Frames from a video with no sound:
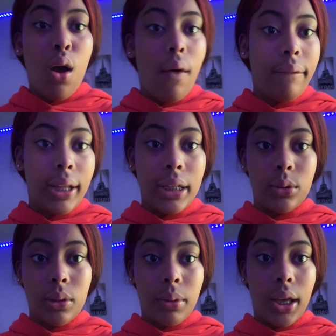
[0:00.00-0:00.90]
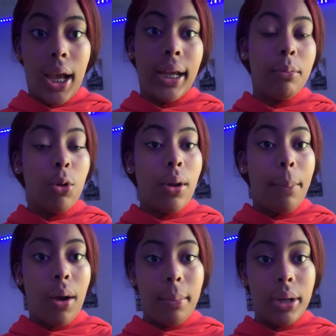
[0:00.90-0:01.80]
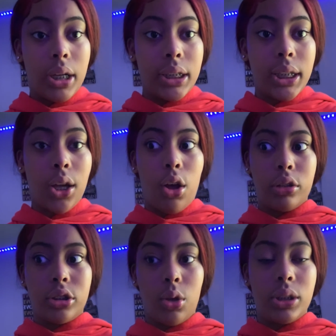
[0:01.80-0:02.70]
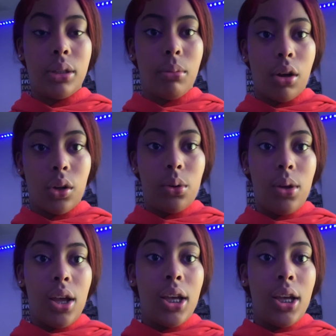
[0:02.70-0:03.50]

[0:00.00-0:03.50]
Hopefully I do something. I am going apartment hunting also tomorrow.